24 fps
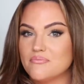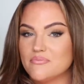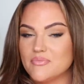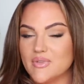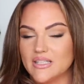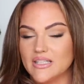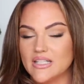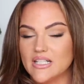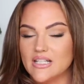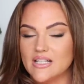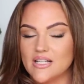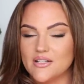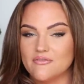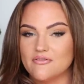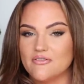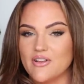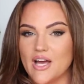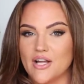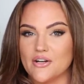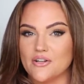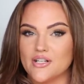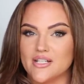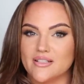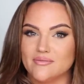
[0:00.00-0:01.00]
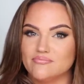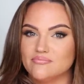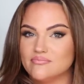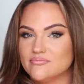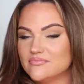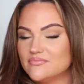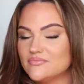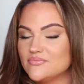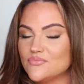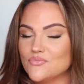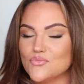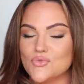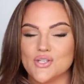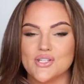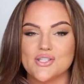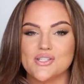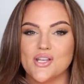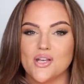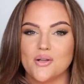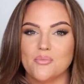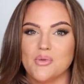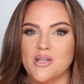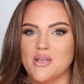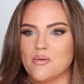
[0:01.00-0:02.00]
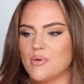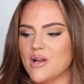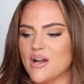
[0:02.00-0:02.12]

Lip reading: a little unflattering, just on me.